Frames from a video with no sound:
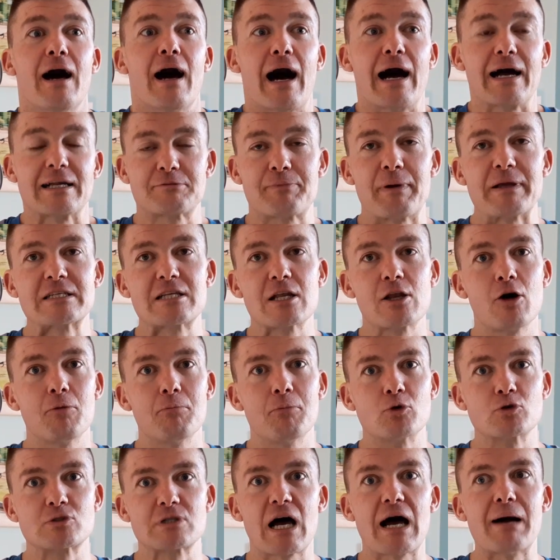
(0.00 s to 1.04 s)
I spent a lot
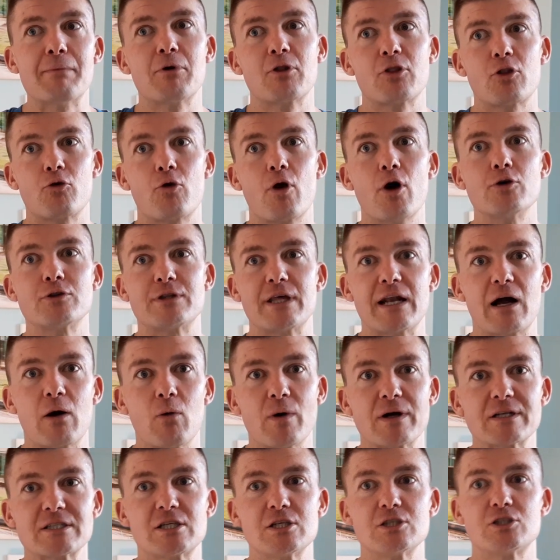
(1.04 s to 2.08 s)
more time on the road than I
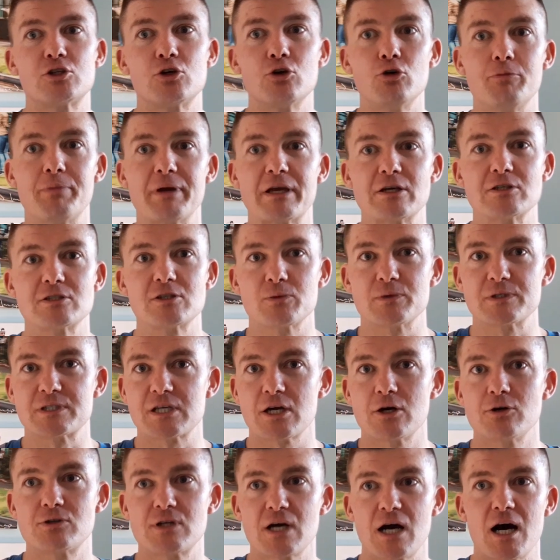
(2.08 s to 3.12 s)
wanted to because it was
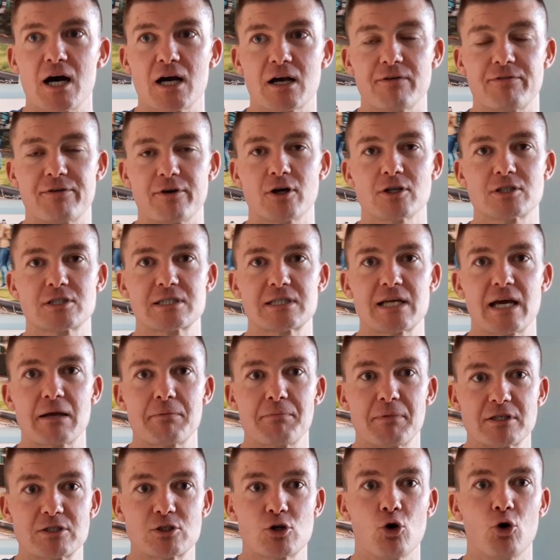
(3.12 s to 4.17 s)
so dark. I forgot to take
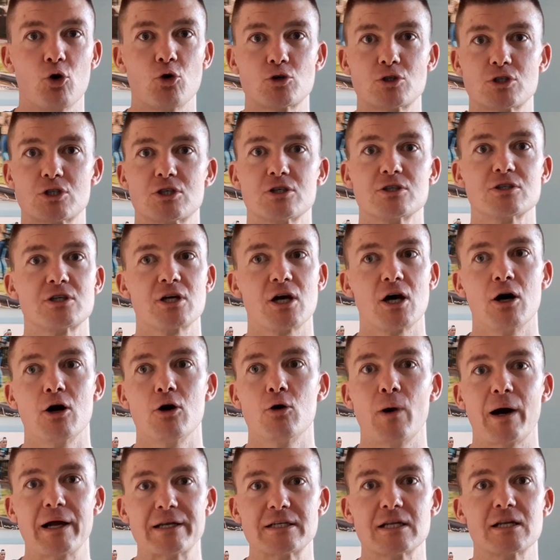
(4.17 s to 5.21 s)
my torch,
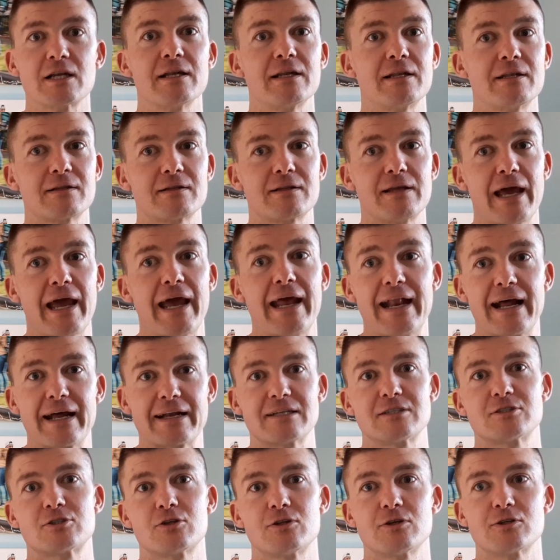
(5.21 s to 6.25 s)
so I didn't head out
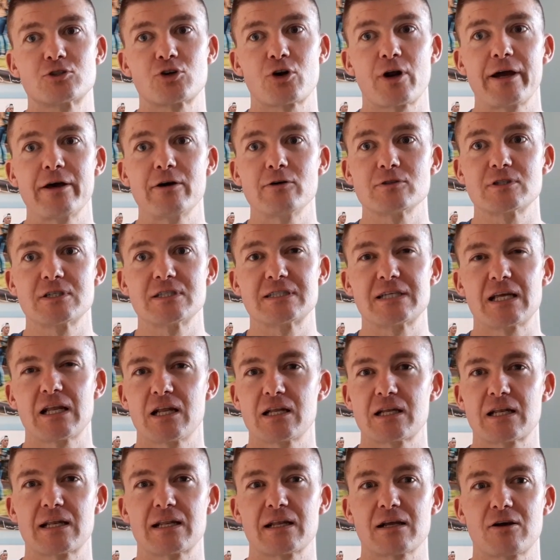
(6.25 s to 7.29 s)
into the trails until
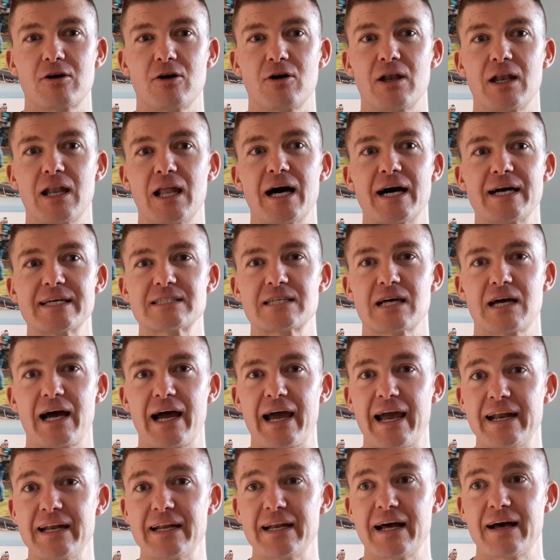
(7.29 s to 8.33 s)
it got lighter. I
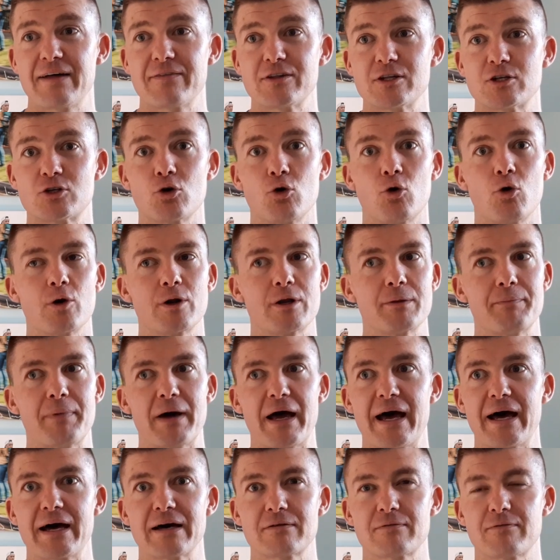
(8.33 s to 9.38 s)
headed out the door at
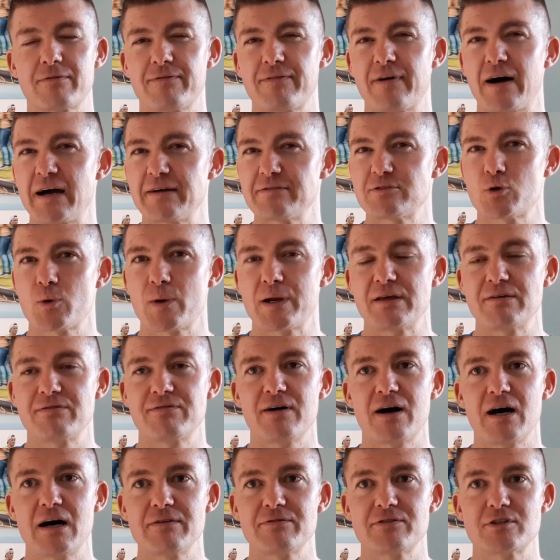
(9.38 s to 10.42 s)
about
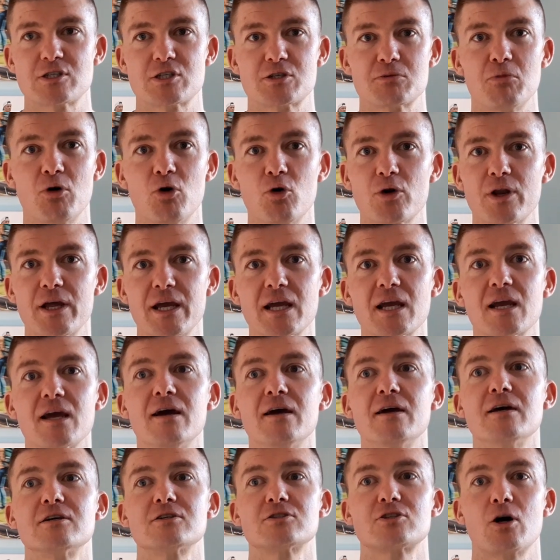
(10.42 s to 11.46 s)
5:25 this morning,
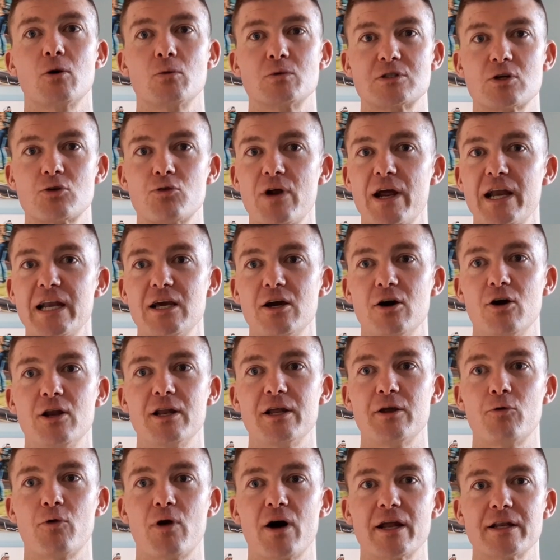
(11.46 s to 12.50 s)
so it was a really
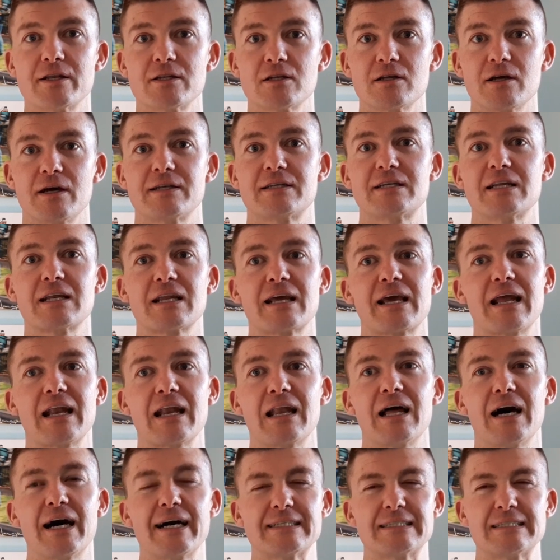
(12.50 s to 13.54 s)
early run. It didn't get
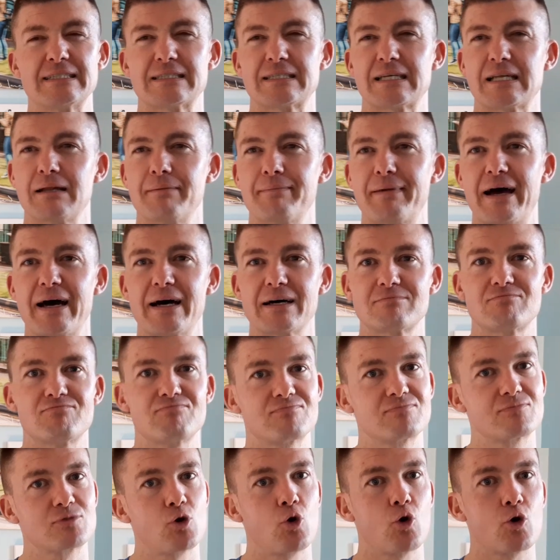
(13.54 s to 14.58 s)
light until about
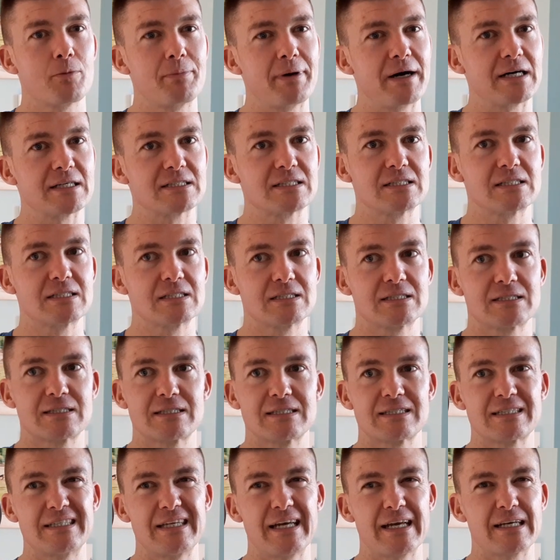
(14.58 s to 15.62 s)

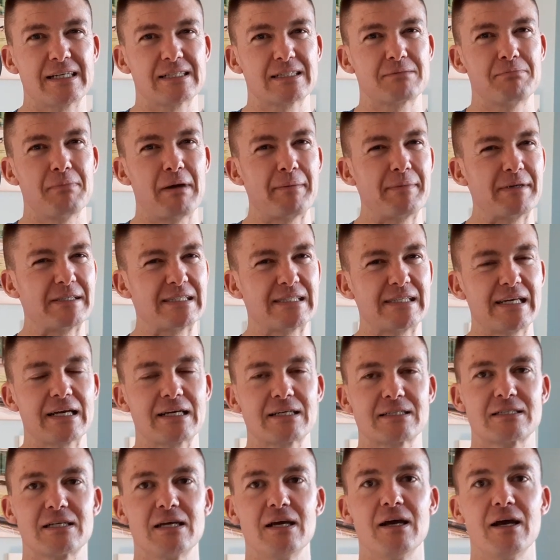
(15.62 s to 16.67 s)
6:15, maybe
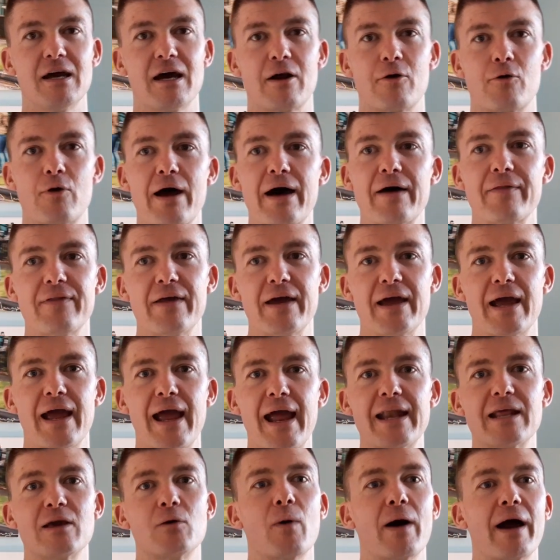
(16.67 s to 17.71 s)
6, around there.
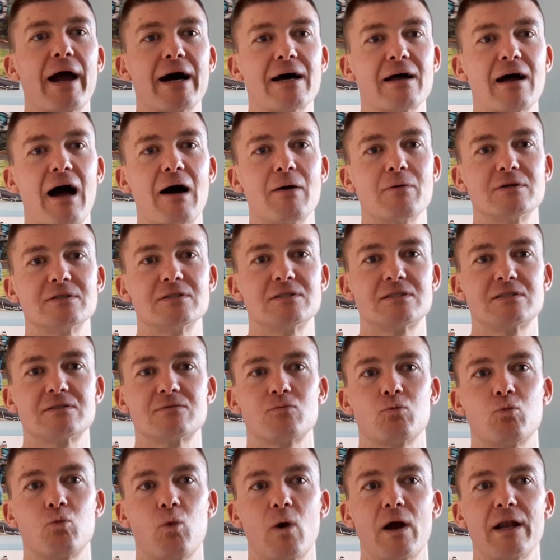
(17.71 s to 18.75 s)
Anyway, I was
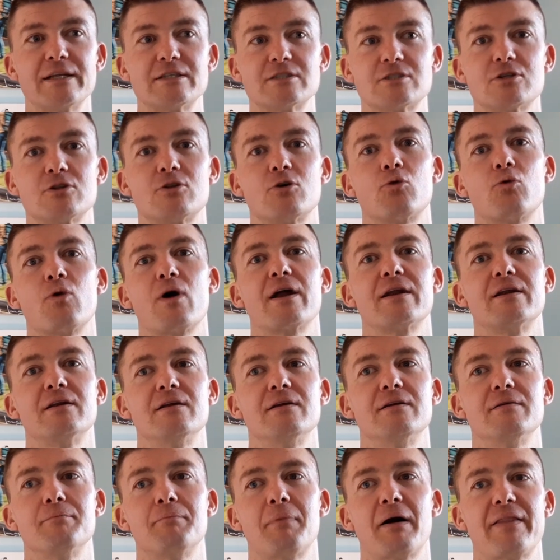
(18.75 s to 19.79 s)
well into the
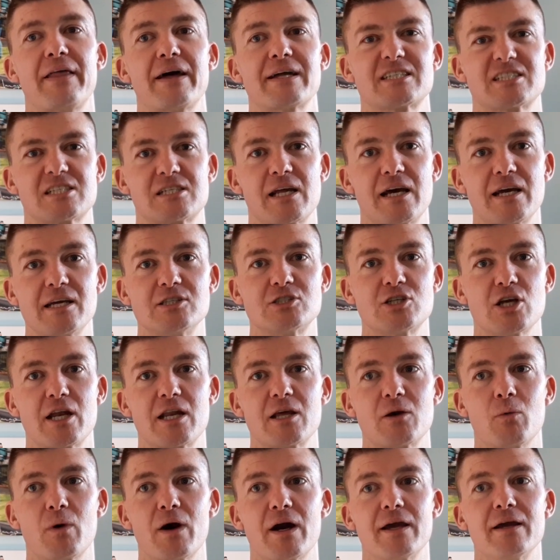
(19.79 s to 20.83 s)
run by that stage
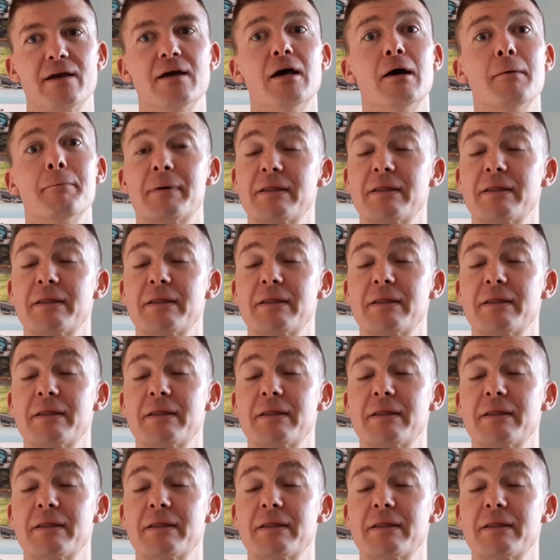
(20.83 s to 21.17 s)
anyway.